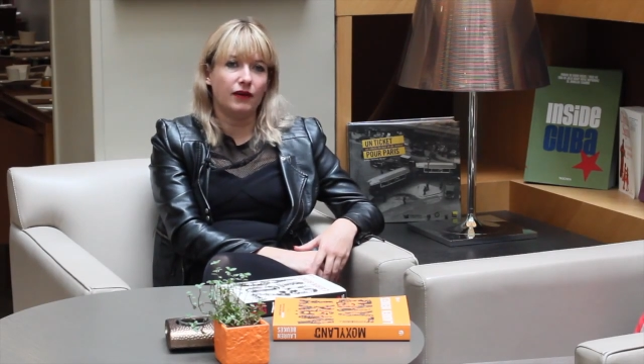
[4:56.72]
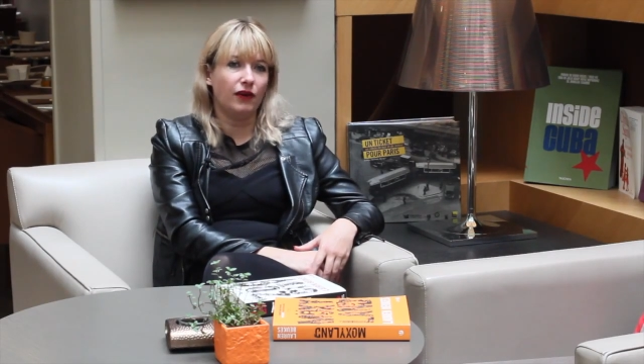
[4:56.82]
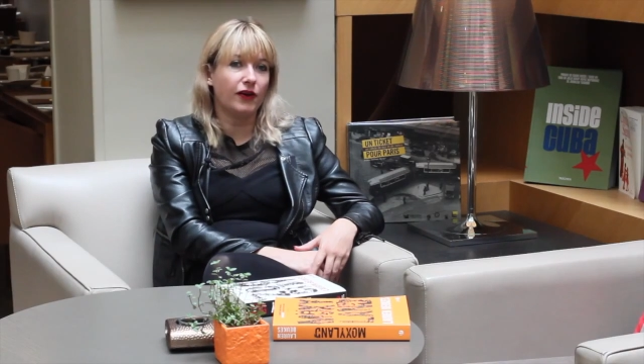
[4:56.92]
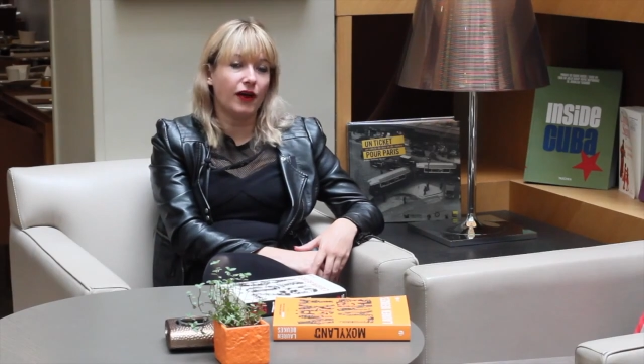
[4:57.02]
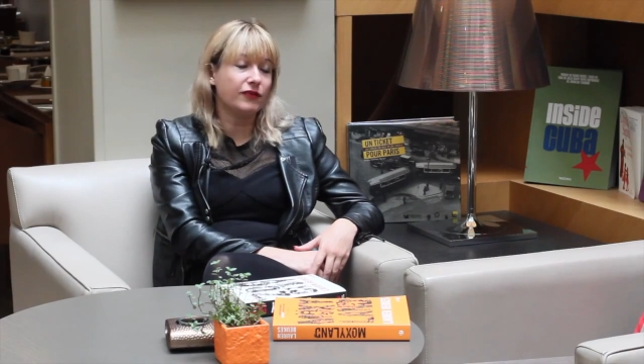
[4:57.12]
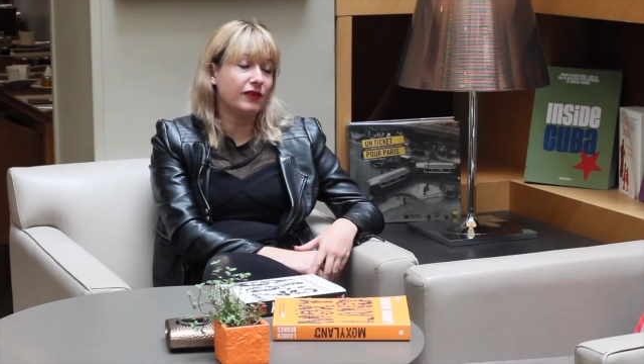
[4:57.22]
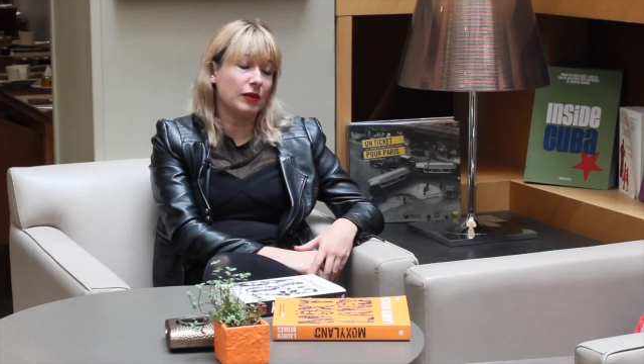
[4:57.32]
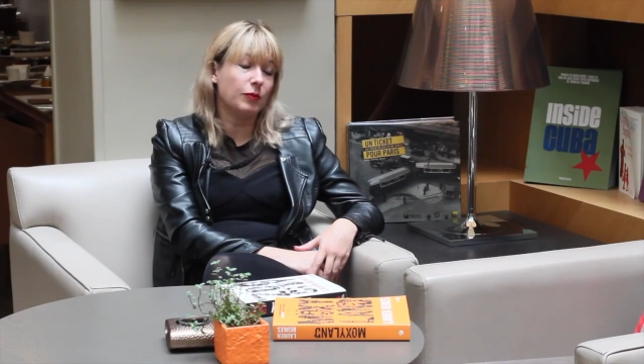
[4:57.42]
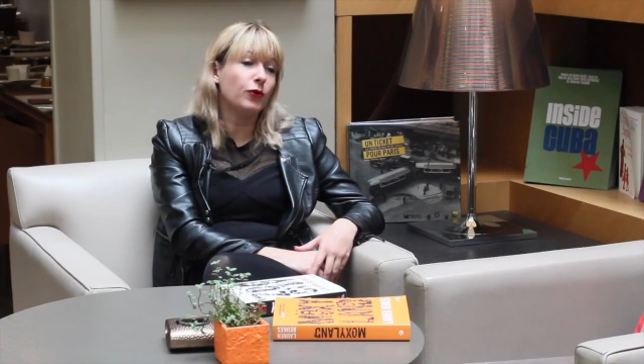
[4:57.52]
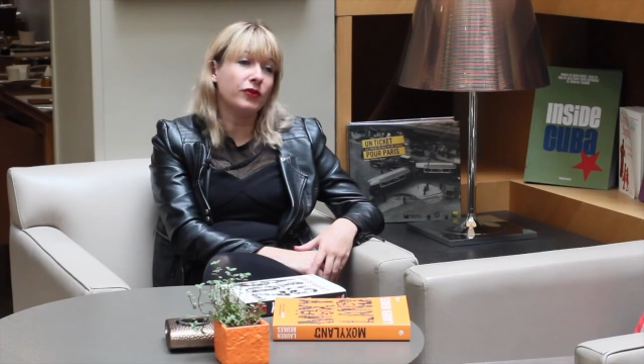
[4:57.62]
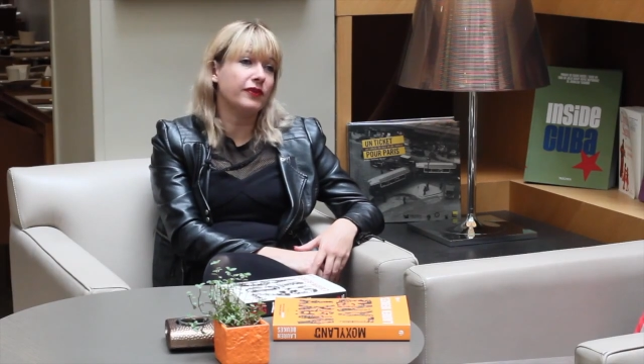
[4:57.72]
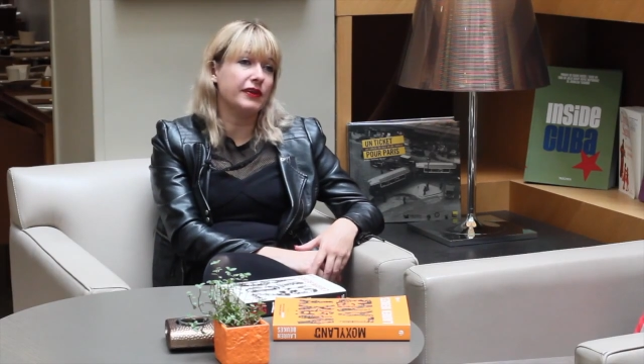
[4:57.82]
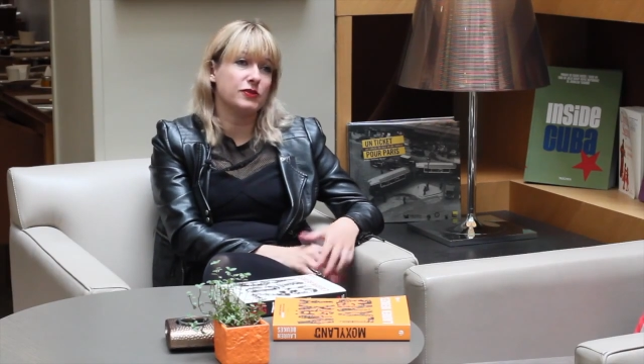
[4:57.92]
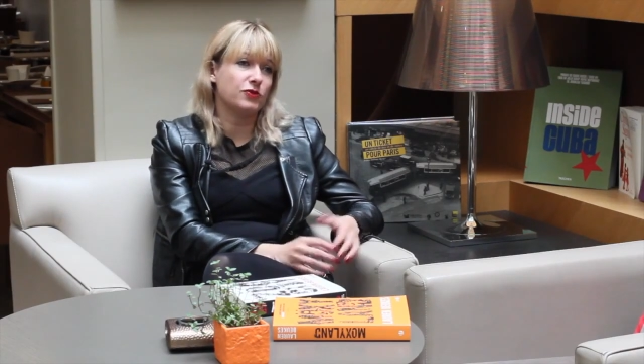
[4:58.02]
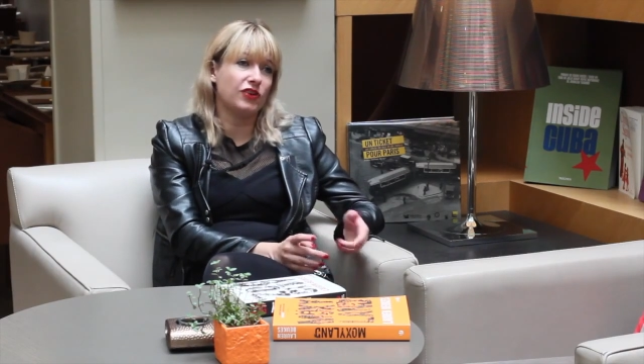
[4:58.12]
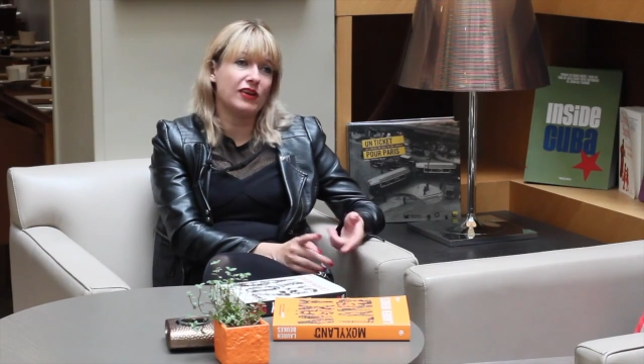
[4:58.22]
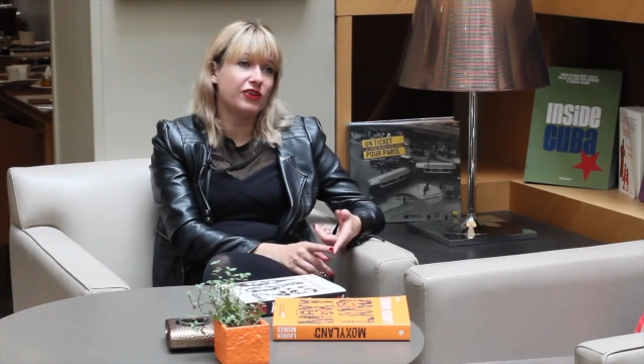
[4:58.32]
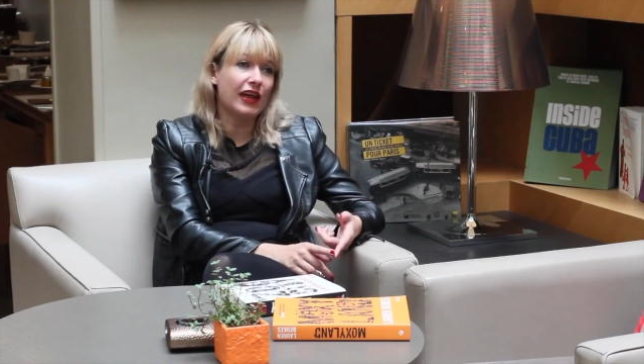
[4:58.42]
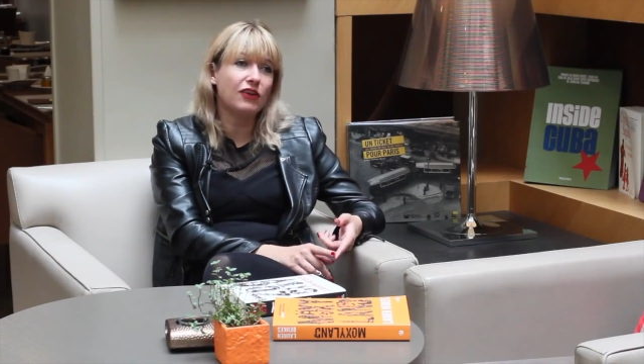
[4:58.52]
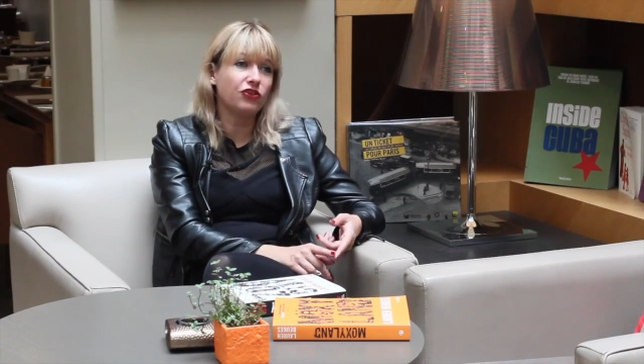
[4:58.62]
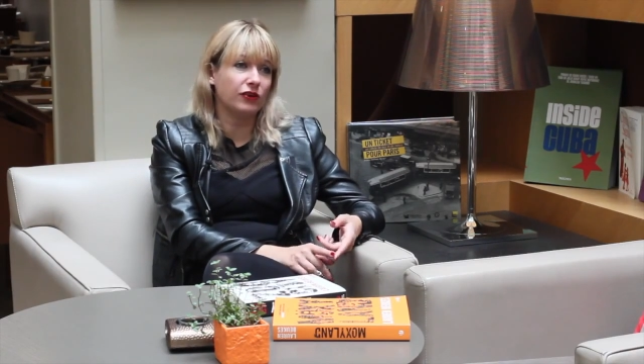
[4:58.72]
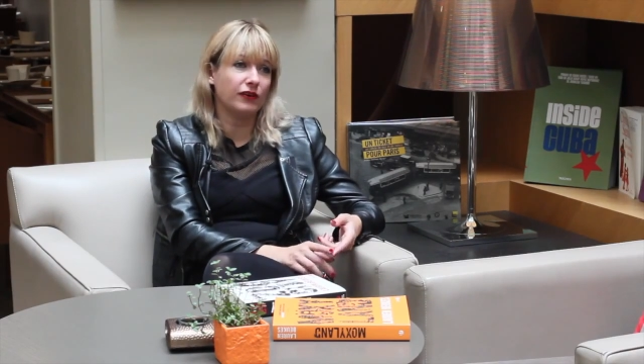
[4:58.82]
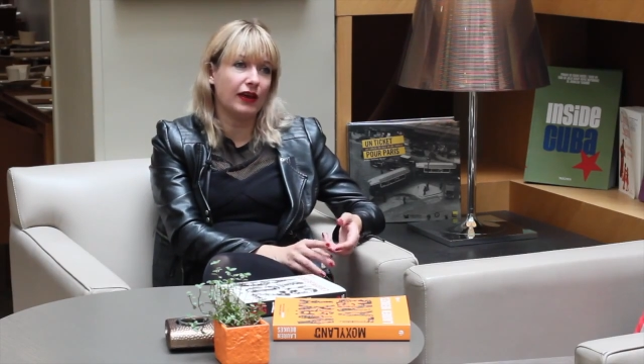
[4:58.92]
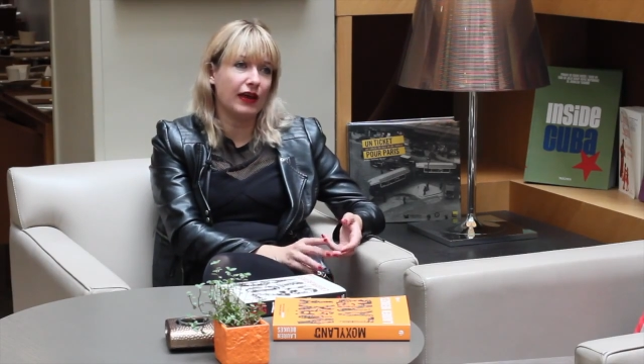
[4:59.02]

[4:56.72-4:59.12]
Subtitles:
look after the important things, which are education